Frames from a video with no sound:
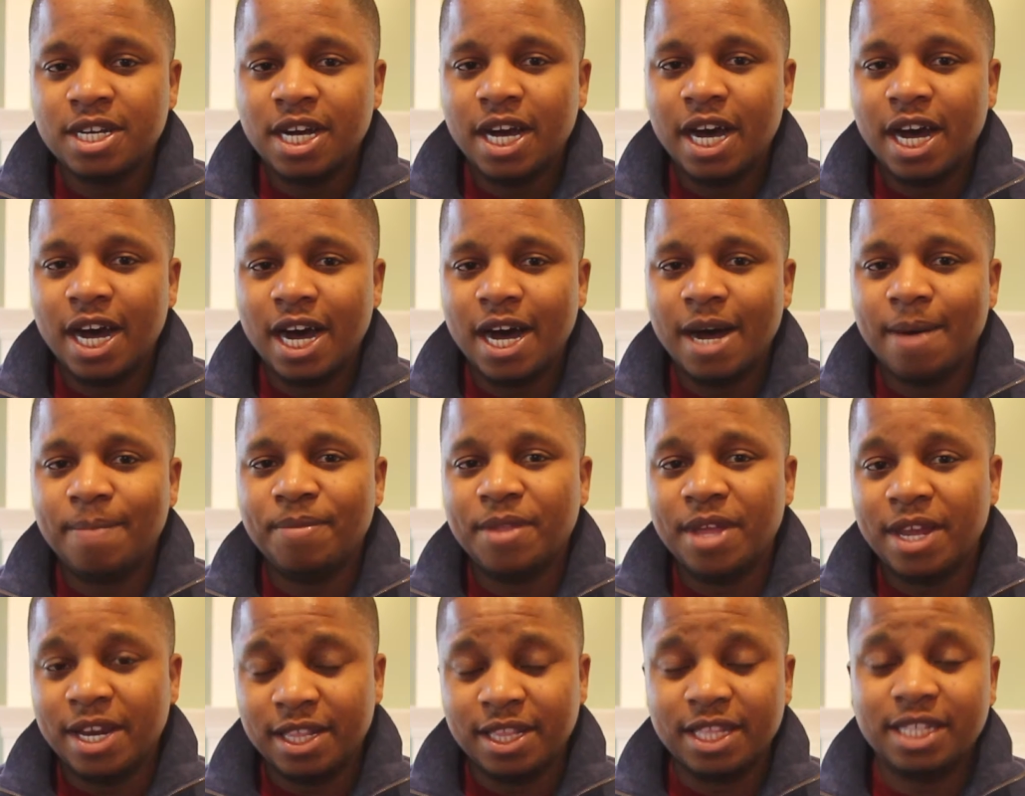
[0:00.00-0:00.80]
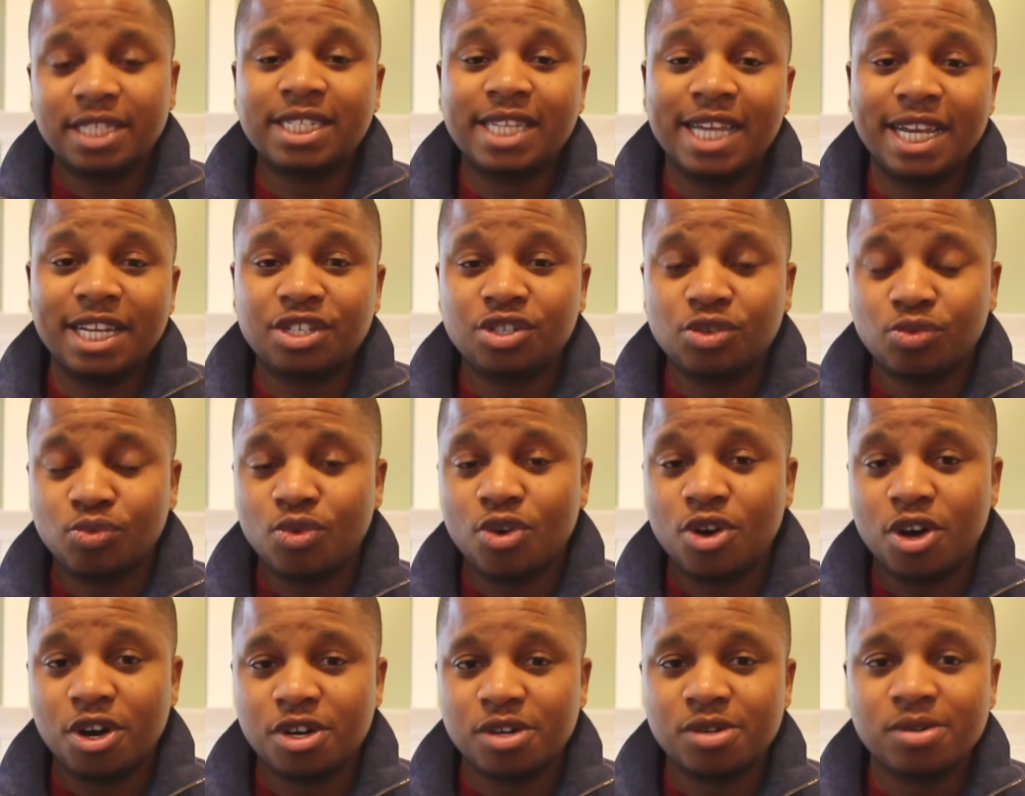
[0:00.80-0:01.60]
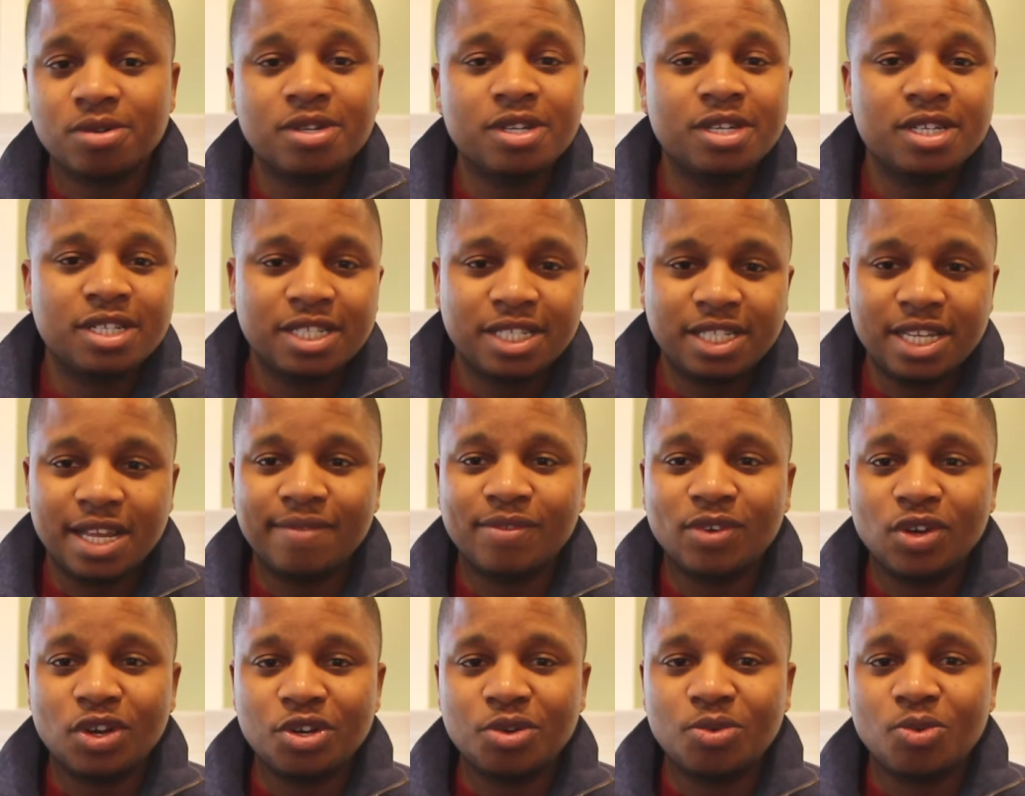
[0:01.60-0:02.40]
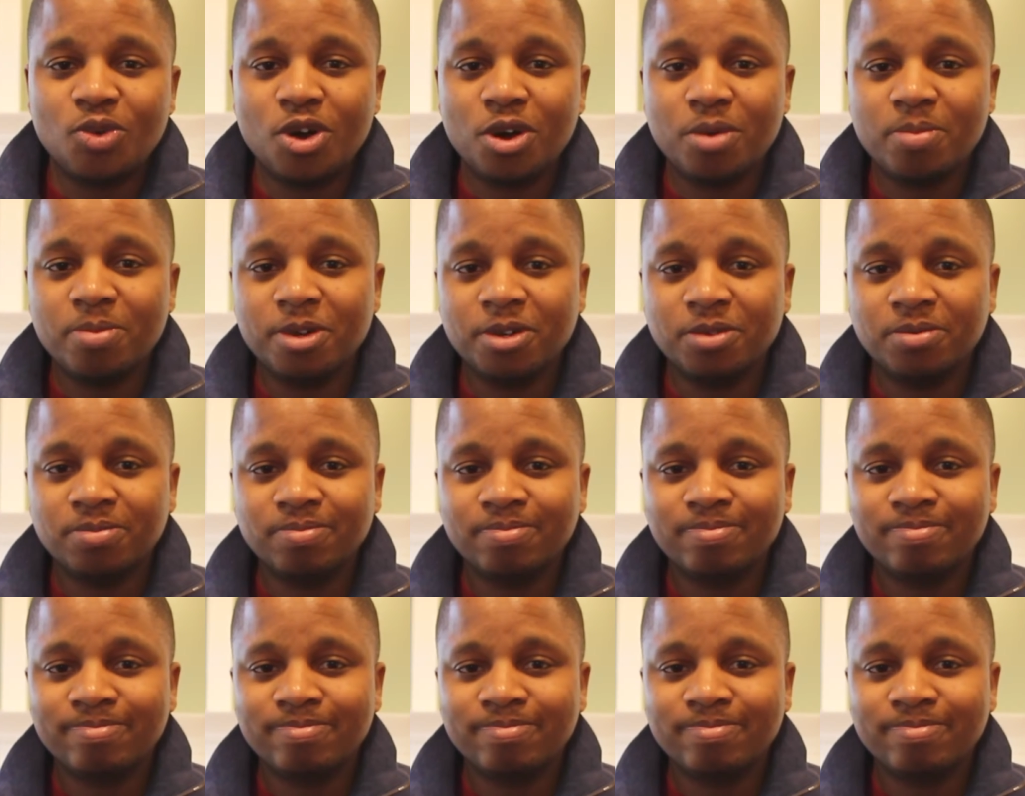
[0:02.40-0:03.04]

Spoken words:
and in this case, your water, saving on your water bill.